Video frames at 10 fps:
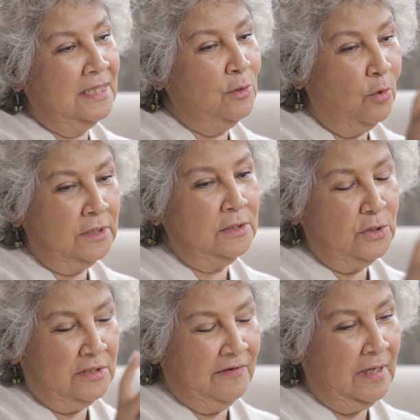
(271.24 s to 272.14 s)
in order
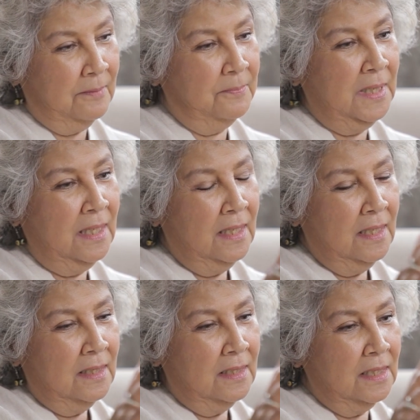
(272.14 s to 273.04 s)
to develop
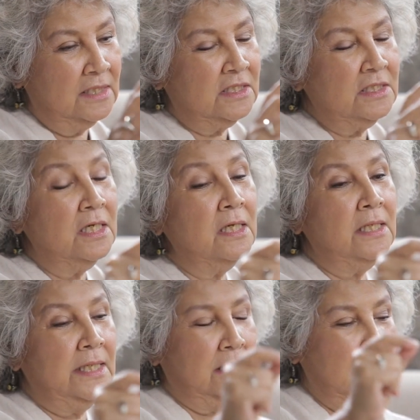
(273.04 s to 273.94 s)
a
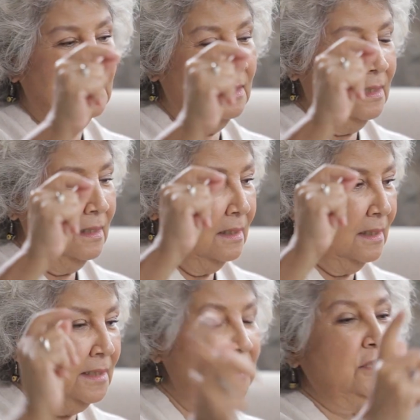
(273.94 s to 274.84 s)
sterling
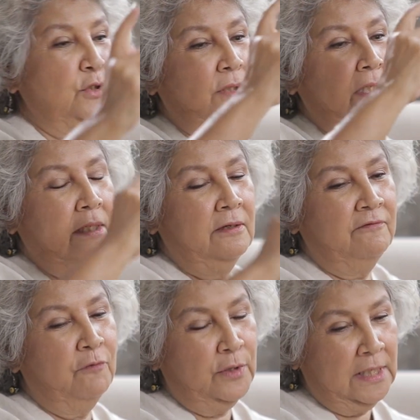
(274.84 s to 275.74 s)
industry
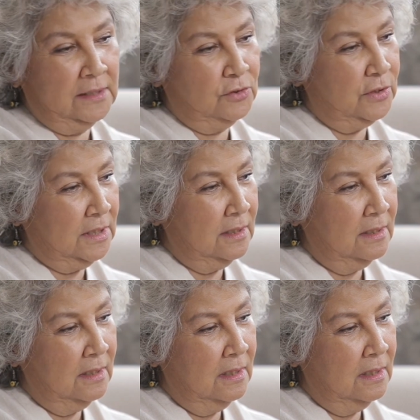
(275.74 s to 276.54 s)
for the country.